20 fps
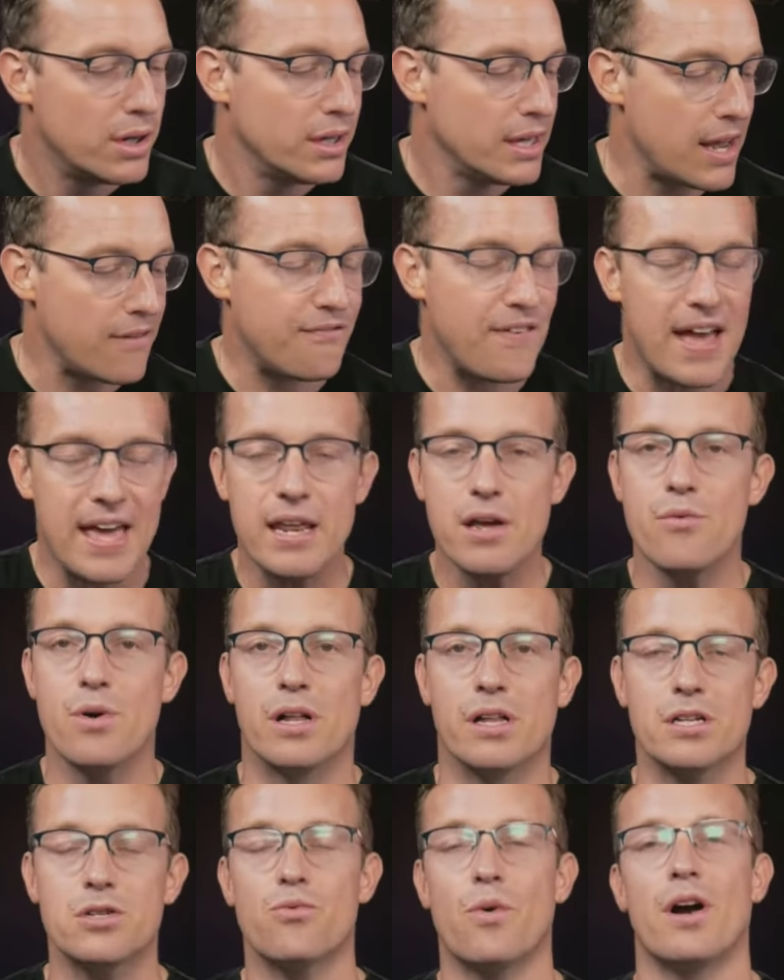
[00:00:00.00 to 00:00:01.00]
Yet Fannie
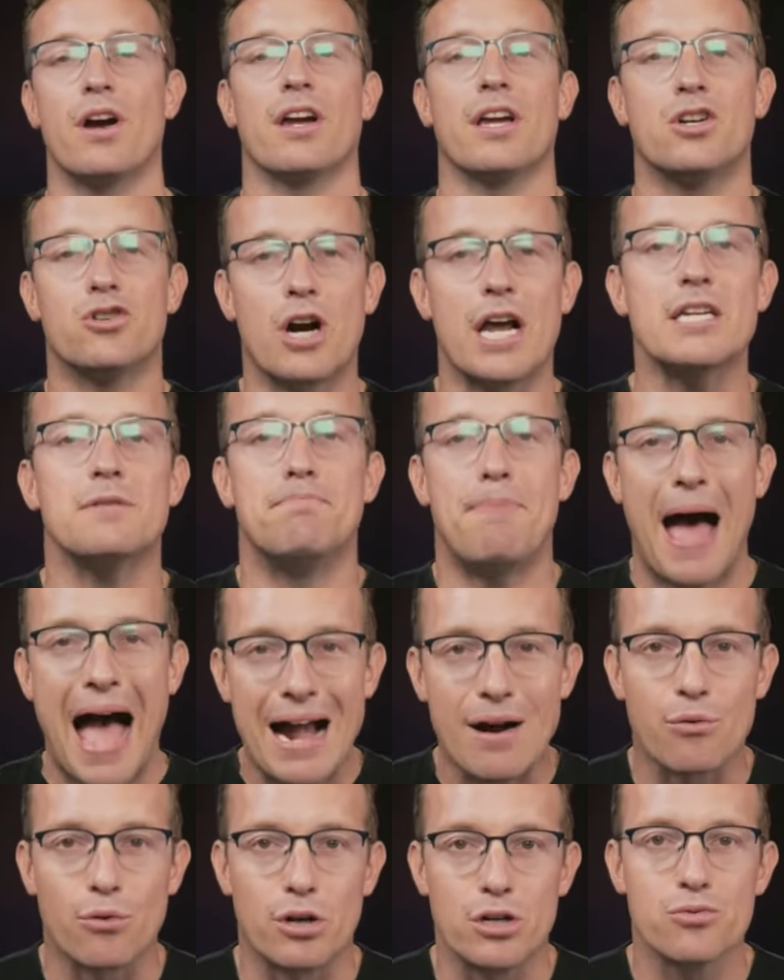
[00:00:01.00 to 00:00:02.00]
Willis, wearing a dress
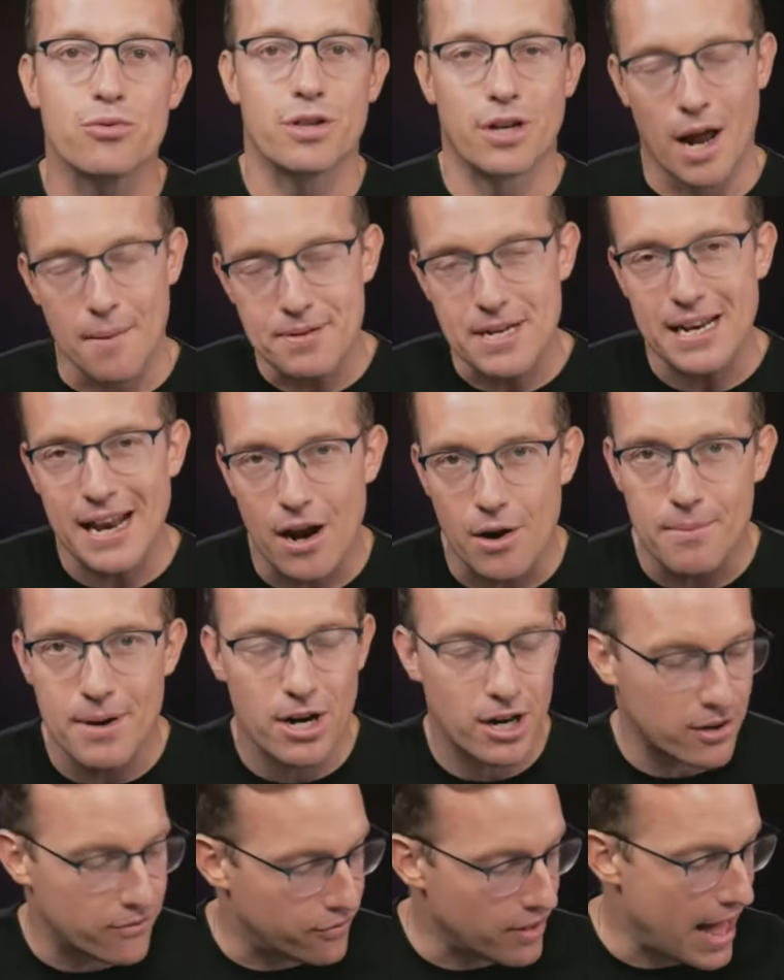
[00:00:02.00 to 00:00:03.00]
backwards with an upside down
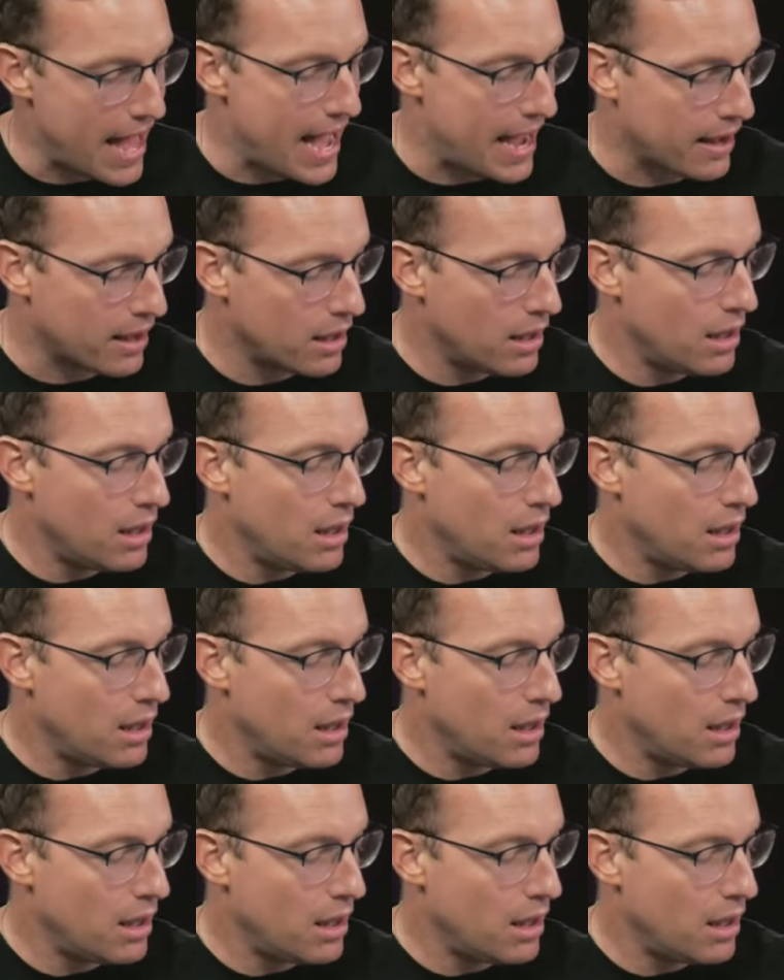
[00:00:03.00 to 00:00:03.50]
American flag